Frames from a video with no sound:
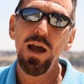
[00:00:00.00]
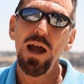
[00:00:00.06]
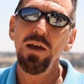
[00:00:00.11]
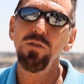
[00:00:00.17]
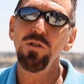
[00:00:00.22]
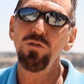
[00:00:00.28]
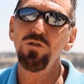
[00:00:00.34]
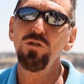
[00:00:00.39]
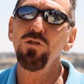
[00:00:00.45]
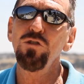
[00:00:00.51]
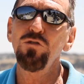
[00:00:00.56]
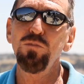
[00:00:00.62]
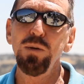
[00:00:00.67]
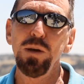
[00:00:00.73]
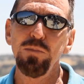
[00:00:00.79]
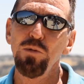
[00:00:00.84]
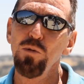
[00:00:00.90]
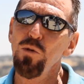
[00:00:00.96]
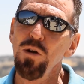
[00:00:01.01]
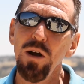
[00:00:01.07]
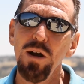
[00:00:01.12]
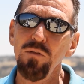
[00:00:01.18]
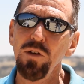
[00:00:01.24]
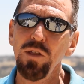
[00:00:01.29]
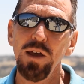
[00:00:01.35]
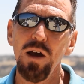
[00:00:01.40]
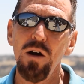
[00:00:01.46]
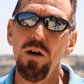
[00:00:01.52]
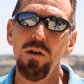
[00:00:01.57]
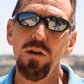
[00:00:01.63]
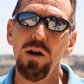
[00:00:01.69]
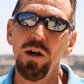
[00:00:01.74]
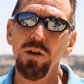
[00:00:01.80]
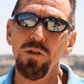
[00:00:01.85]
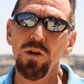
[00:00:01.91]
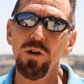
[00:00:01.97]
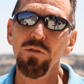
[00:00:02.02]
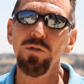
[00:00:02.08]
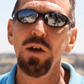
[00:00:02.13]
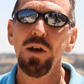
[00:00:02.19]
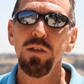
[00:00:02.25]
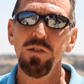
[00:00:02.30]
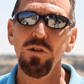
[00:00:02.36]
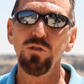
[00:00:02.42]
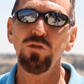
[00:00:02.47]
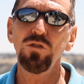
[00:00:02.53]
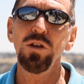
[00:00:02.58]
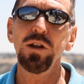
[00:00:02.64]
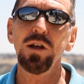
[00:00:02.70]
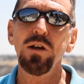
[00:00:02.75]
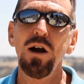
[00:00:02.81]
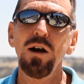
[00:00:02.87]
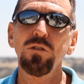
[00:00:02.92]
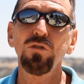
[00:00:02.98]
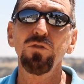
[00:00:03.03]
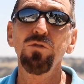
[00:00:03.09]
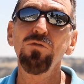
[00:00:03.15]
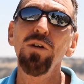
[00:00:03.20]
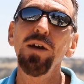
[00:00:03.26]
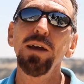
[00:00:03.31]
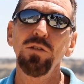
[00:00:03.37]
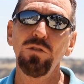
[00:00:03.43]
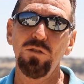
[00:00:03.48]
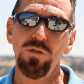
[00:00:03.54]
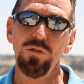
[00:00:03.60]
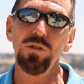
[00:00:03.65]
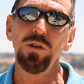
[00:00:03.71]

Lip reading: And the Jewish people, wherever they are on earth, their synagogues face